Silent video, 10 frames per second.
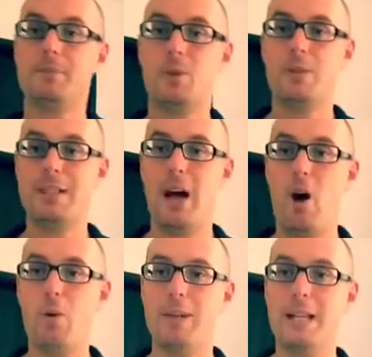So is that
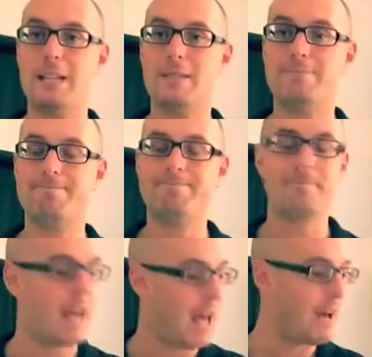all we need?
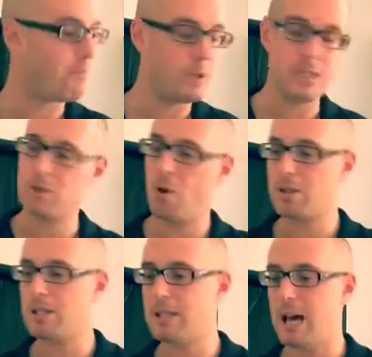Have we
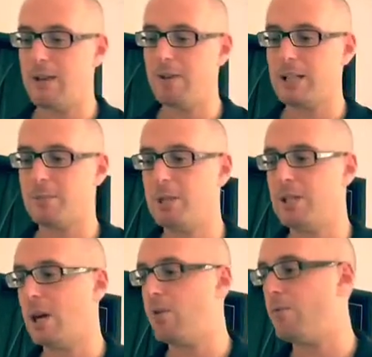sorted direct
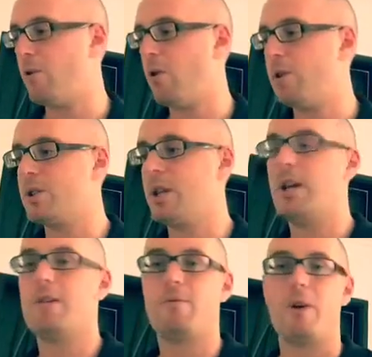speech out for us
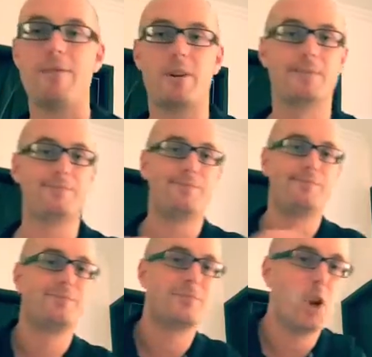forever?
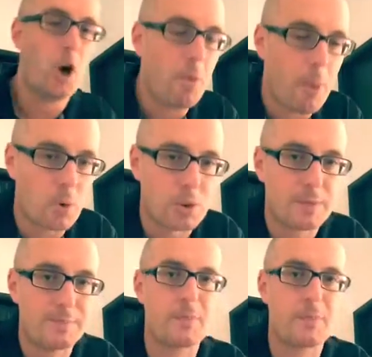Almost.